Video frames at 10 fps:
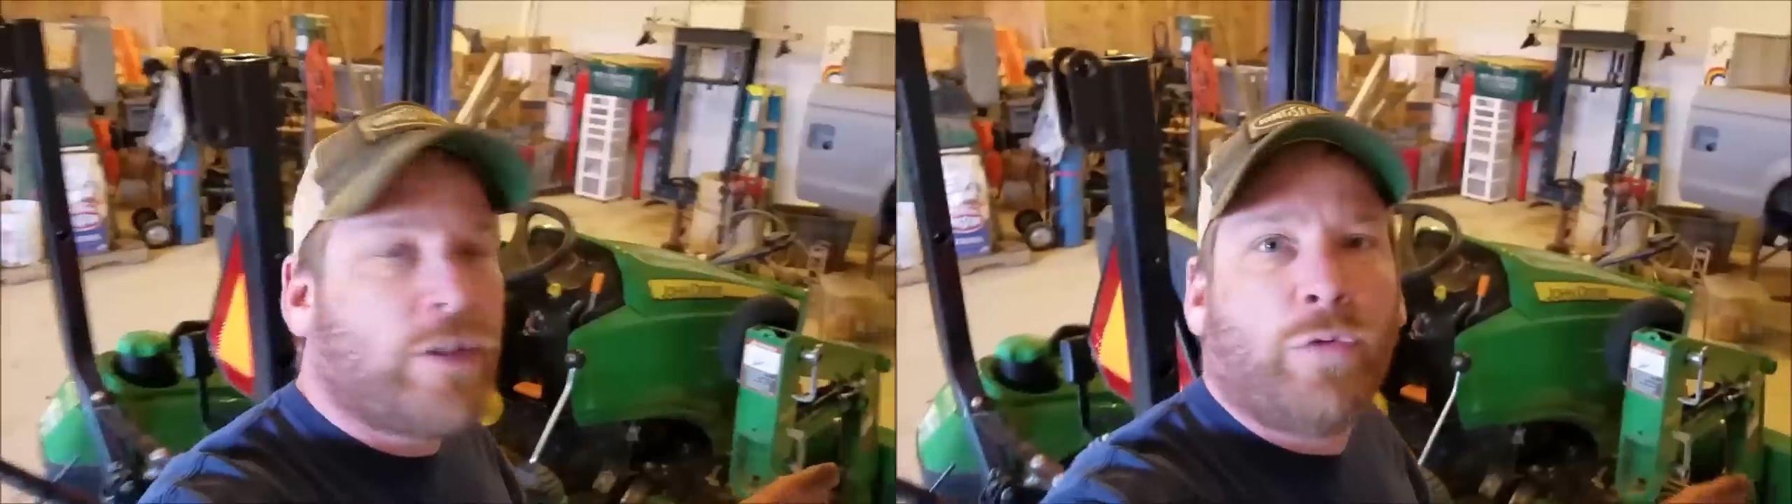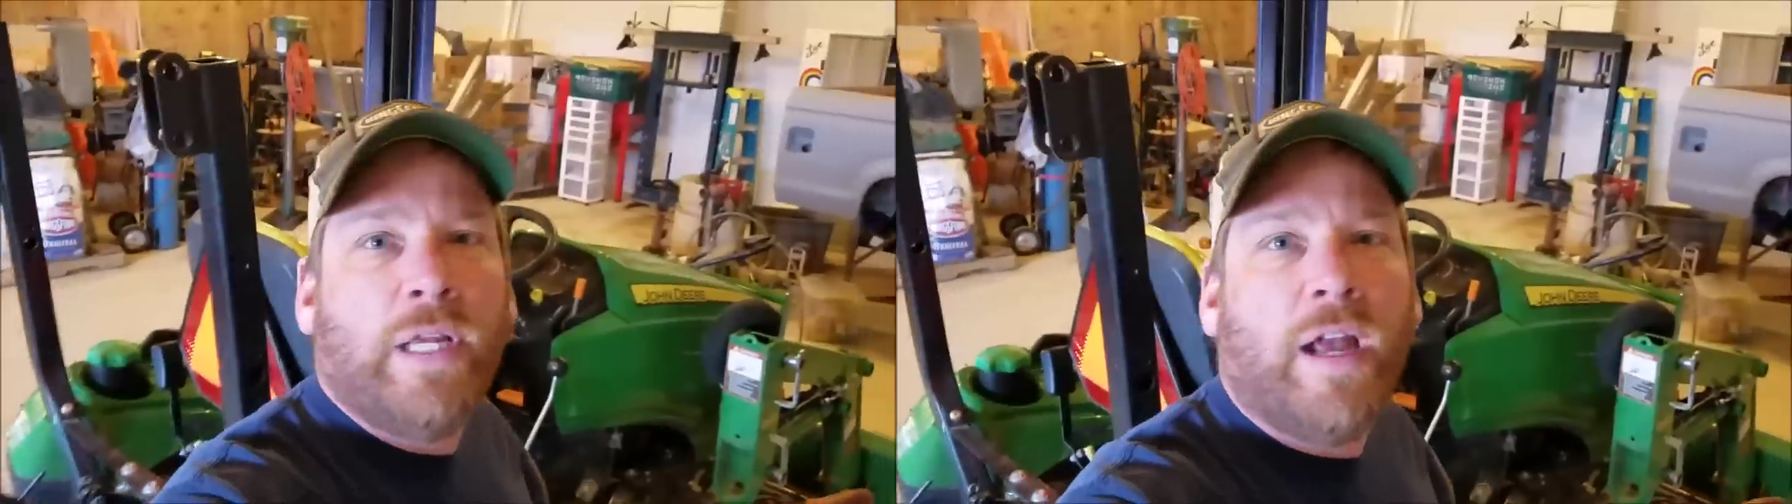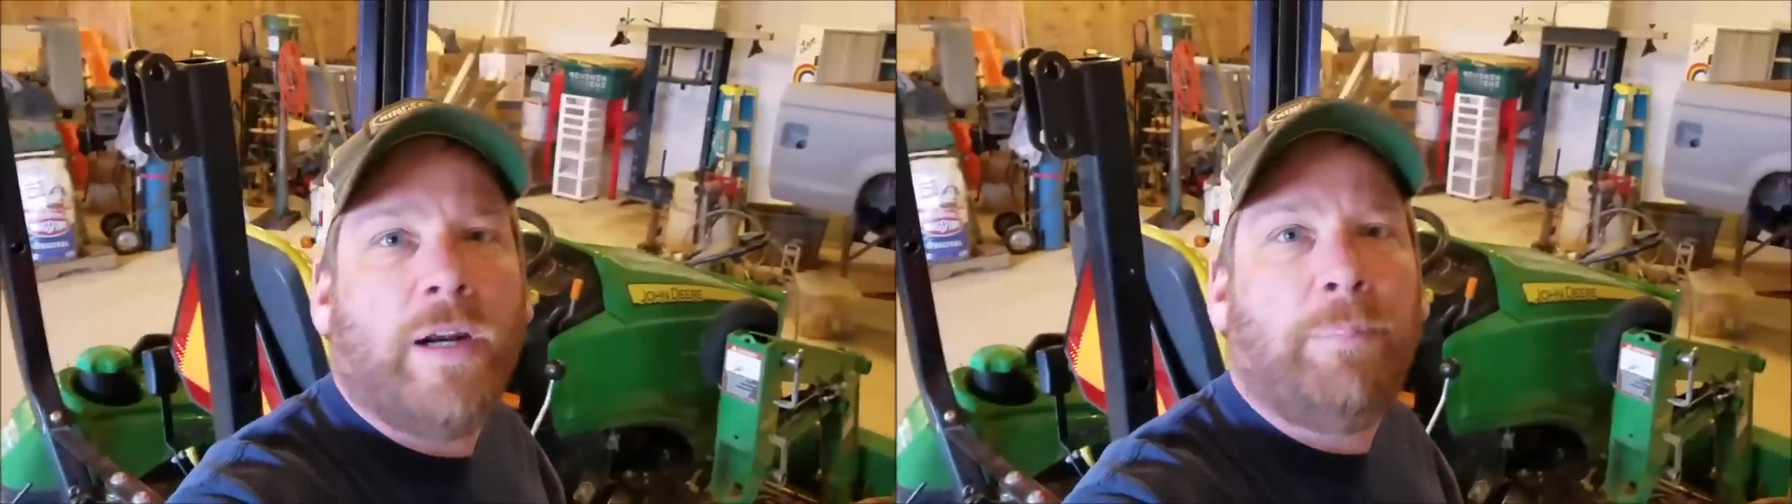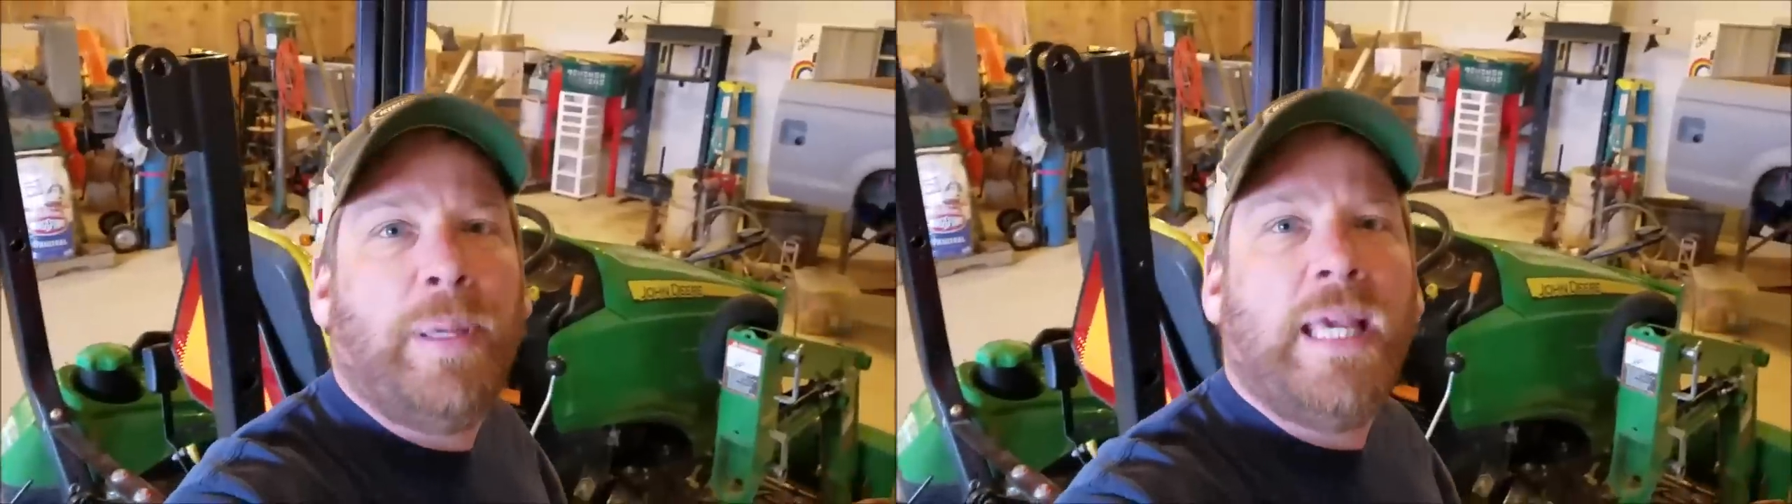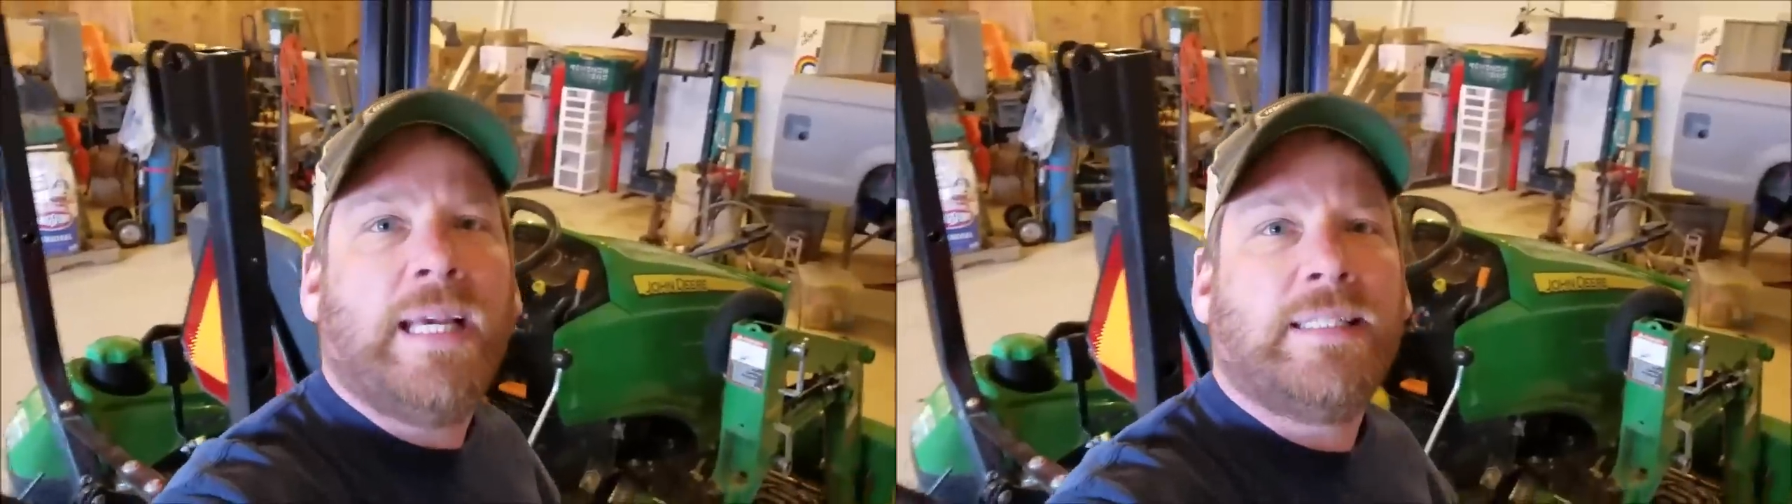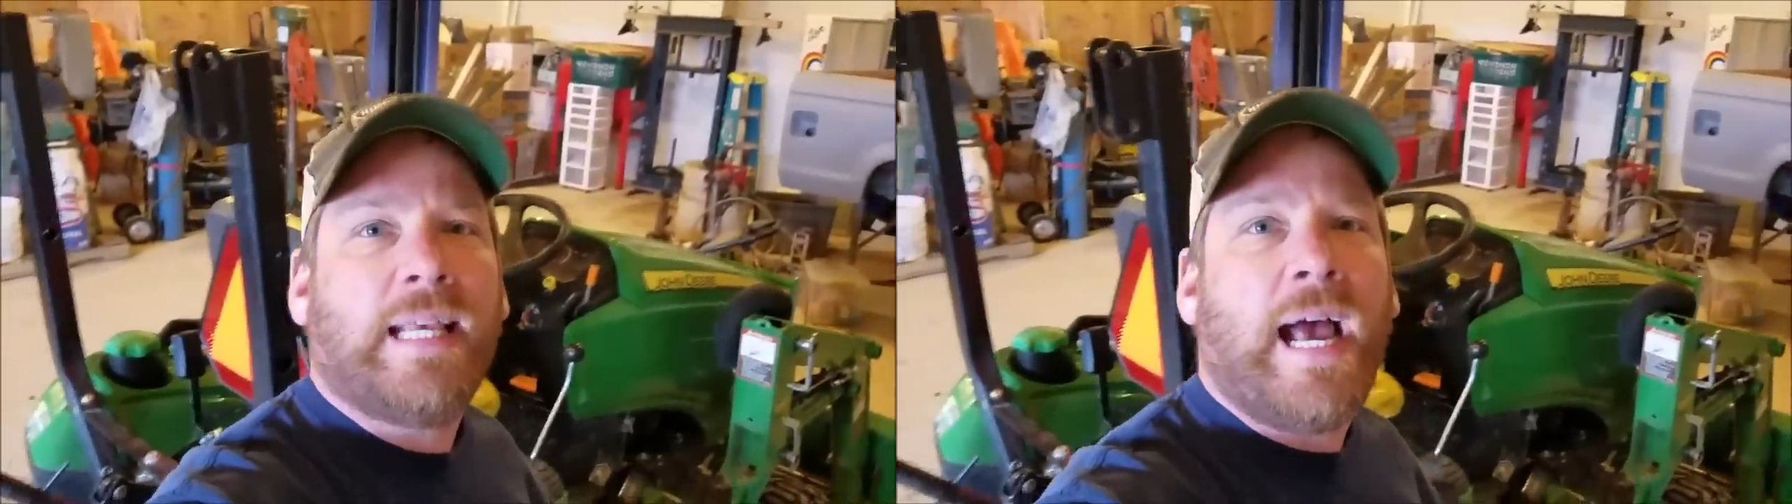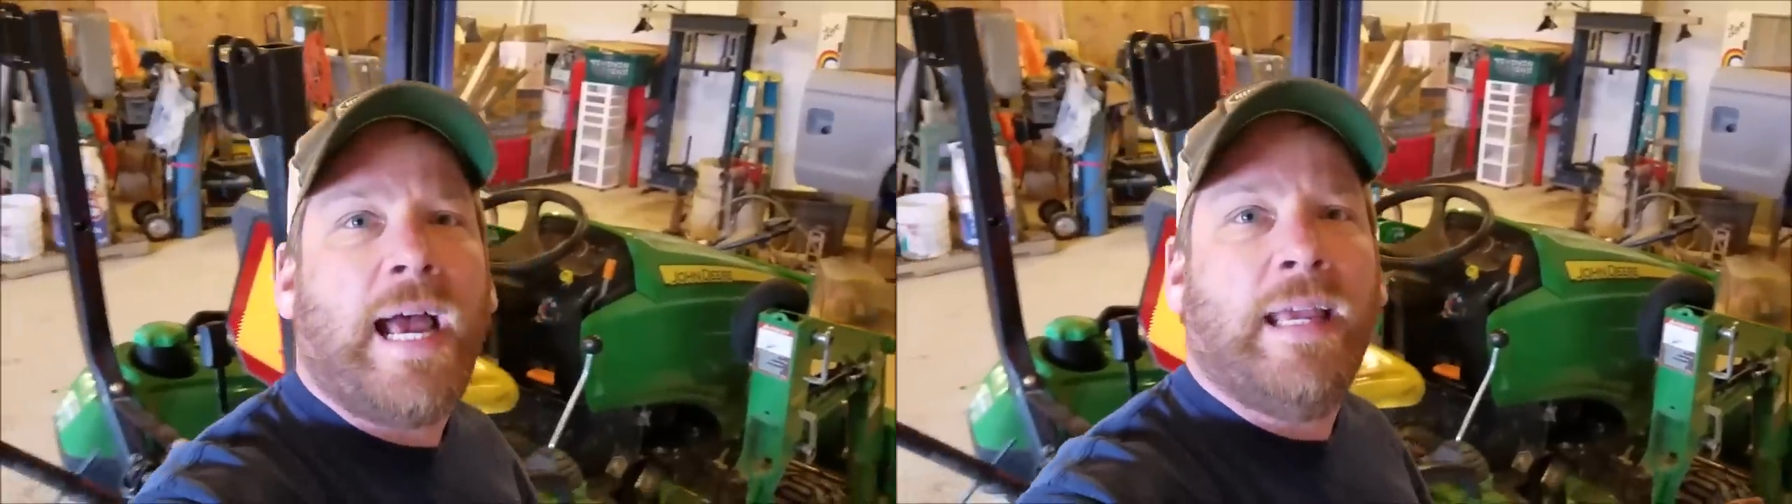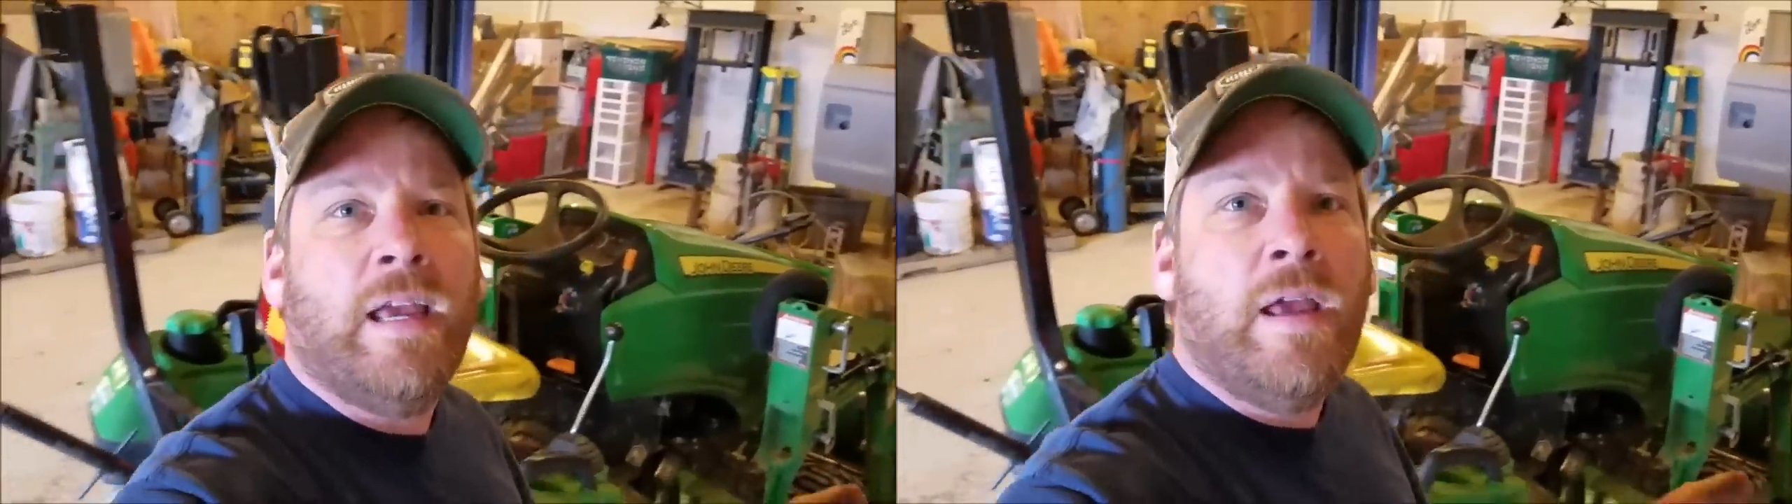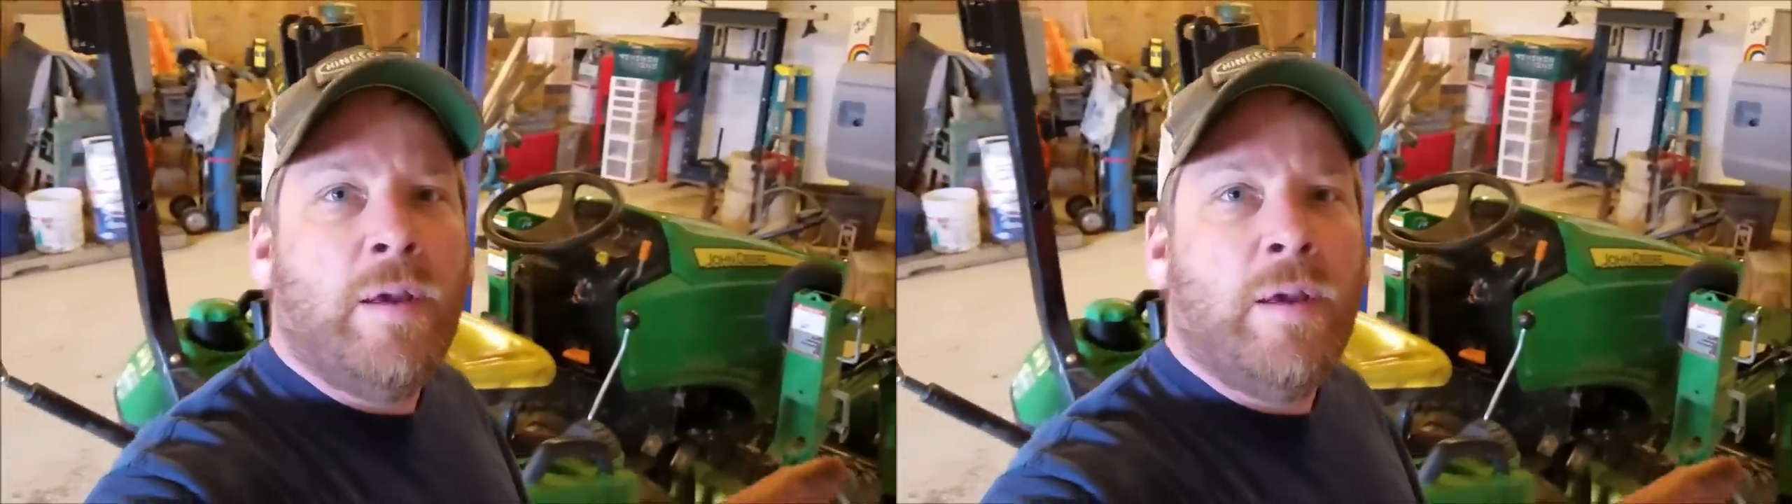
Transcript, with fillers: 300 PSI